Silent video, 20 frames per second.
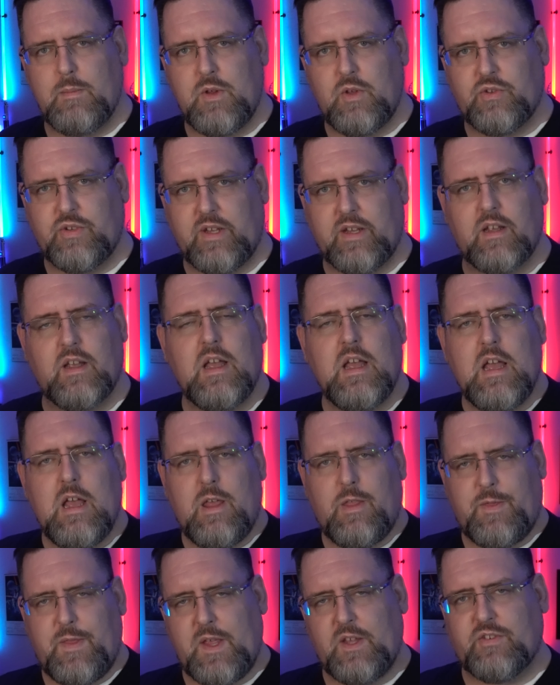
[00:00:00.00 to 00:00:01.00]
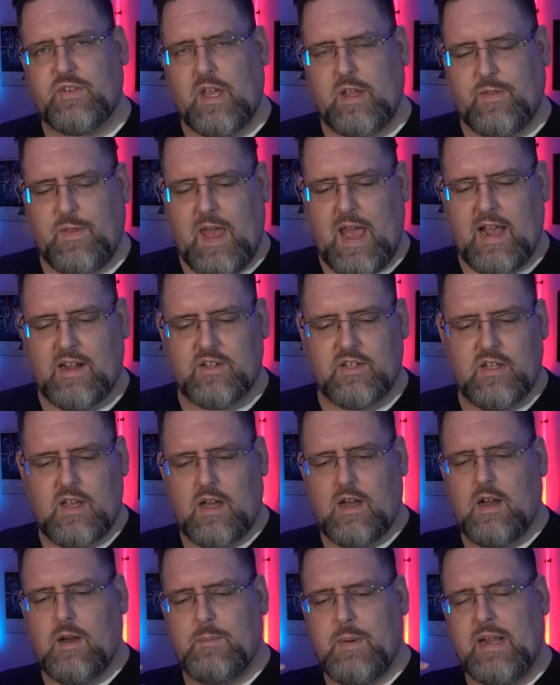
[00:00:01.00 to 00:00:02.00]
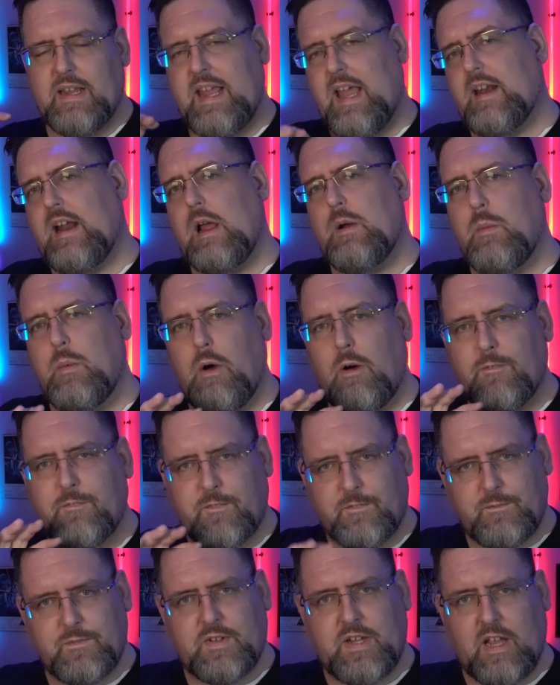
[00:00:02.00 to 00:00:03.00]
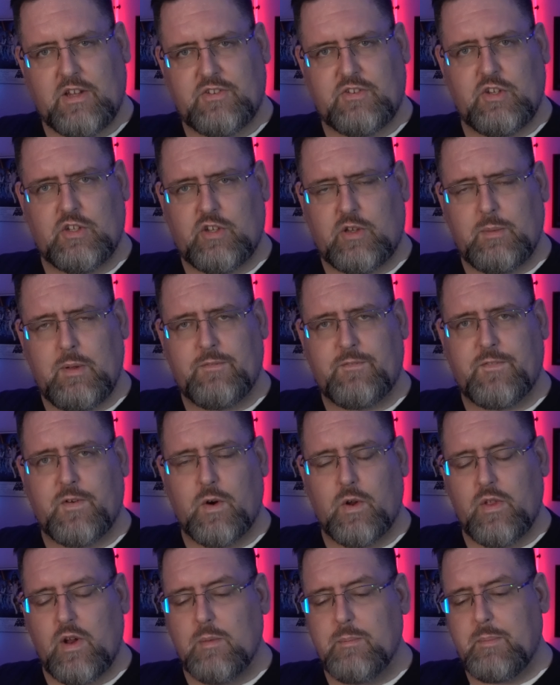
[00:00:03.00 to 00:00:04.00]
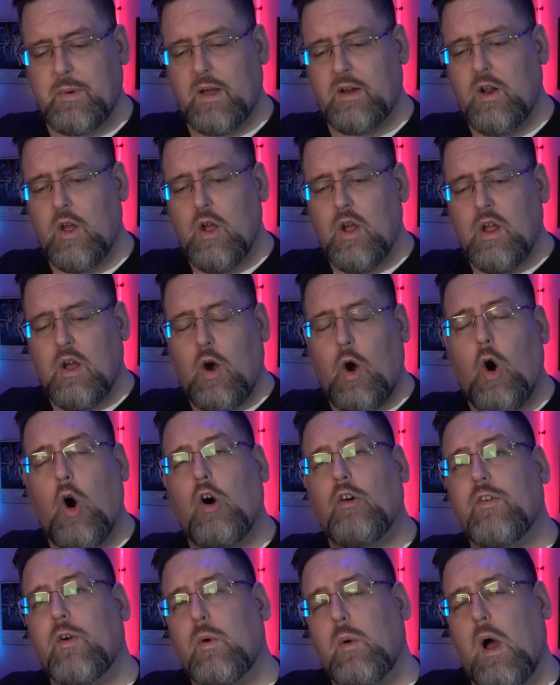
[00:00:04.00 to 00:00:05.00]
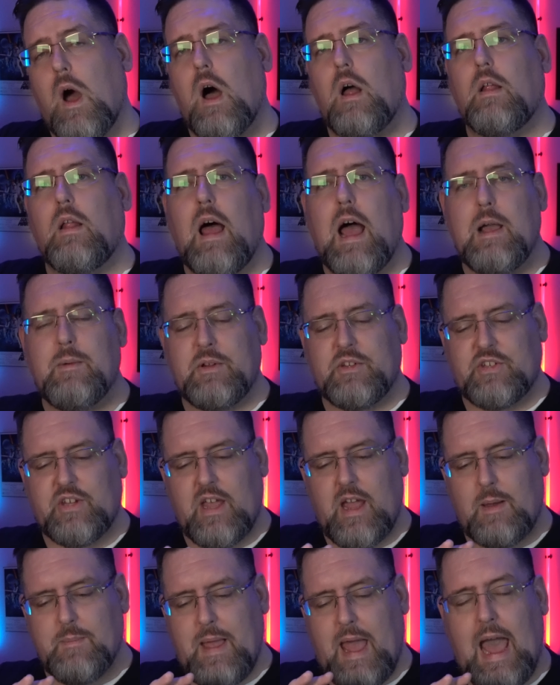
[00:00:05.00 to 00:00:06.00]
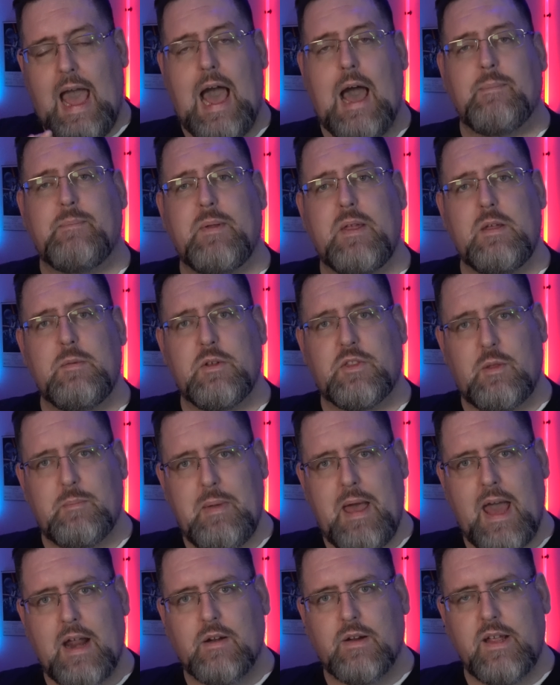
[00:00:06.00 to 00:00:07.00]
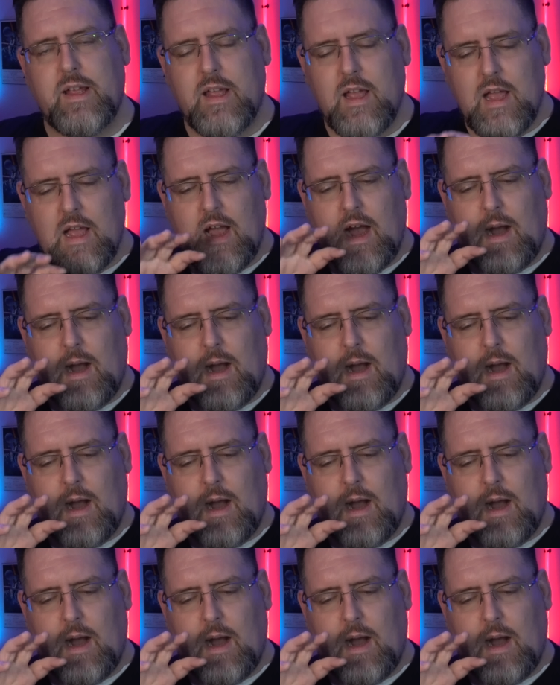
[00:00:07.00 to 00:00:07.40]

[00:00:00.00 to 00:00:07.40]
I'm using, things like that. Um, again, I will test this a little bit further, but overall, I would say I'm happy with the battery.